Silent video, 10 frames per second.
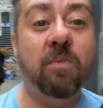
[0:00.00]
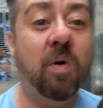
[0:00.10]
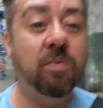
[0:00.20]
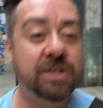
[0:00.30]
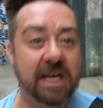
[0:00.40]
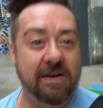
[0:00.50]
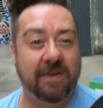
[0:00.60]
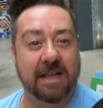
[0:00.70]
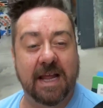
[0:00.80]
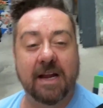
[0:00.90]
And what would you
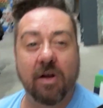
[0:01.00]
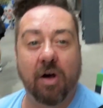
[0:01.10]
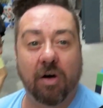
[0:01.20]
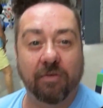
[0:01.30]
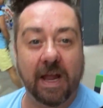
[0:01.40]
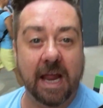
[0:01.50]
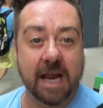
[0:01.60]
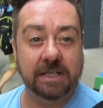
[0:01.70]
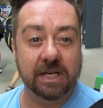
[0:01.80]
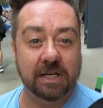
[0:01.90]
even think of
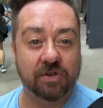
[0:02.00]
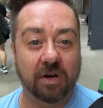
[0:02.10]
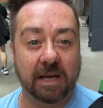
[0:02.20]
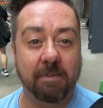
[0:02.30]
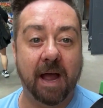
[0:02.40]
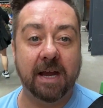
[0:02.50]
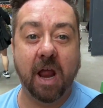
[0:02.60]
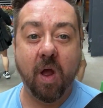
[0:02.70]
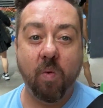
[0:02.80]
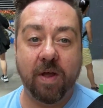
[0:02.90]
a t-shirt like
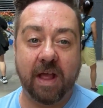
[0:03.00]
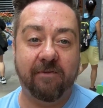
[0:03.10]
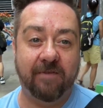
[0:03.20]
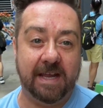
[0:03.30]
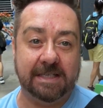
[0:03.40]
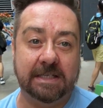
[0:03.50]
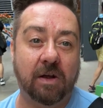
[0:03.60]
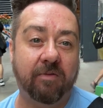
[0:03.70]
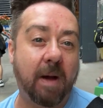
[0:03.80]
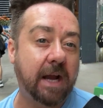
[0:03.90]
mine with a
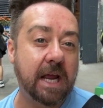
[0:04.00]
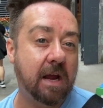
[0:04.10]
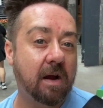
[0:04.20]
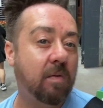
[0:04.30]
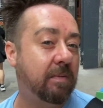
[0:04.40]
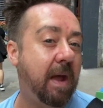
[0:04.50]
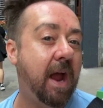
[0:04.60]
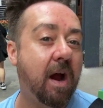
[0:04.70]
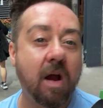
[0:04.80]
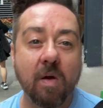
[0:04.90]
face of my hair, with
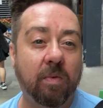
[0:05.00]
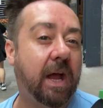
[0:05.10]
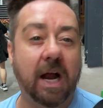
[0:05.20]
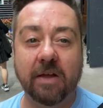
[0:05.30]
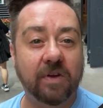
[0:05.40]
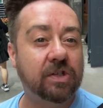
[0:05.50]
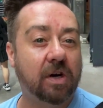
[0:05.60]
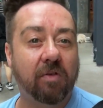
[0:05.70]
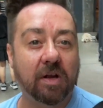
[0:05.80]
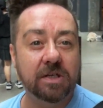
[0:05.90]
the hair with Highlife
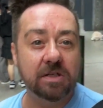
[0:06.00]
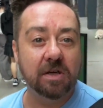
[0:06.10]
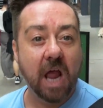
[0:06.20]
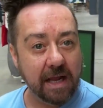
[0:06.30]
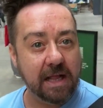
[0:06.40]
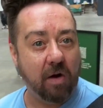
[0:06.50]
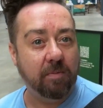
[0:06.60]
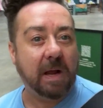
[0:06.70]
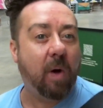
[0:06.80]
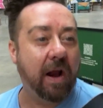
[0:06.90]
Asia around it? I think
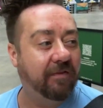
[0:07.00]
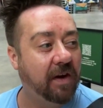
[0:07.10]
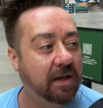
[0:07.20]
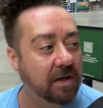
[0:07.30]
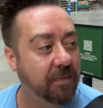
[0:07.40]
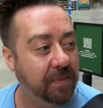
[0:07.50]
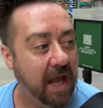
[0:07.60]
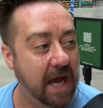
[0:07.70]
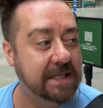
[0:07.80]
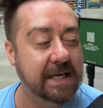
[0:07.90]
that would be quite fun
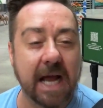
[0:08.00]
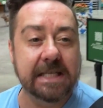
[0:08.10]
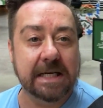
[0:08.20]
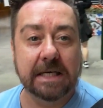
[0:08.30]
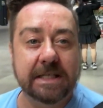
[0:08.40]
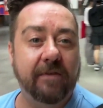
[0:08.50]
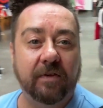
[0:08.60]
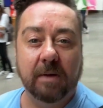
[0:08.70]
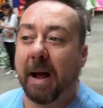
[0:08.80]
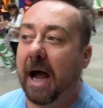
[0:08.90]
as nice little
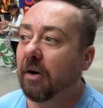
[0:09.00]
different